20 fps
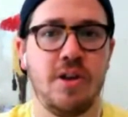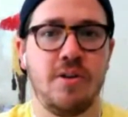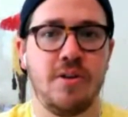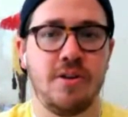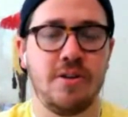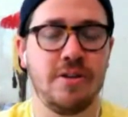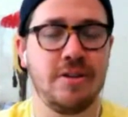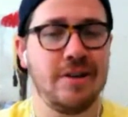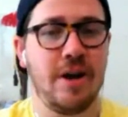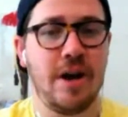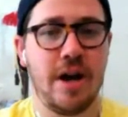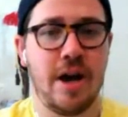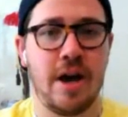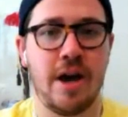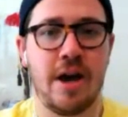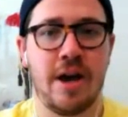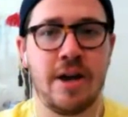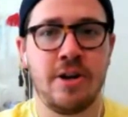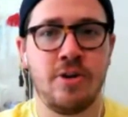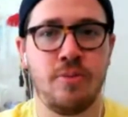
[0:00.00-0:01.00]
You know,
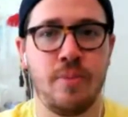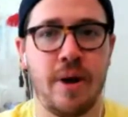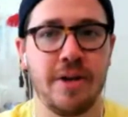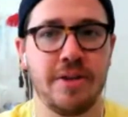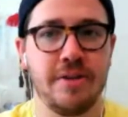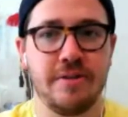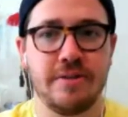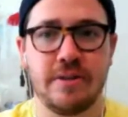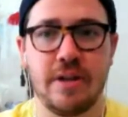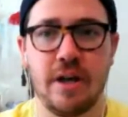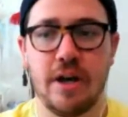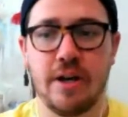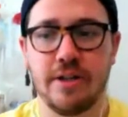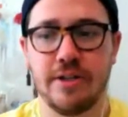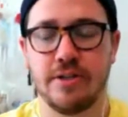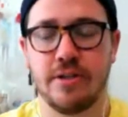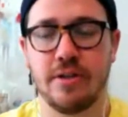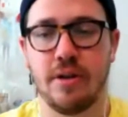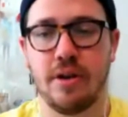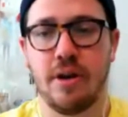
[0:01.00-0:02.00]
I don't mind these guys.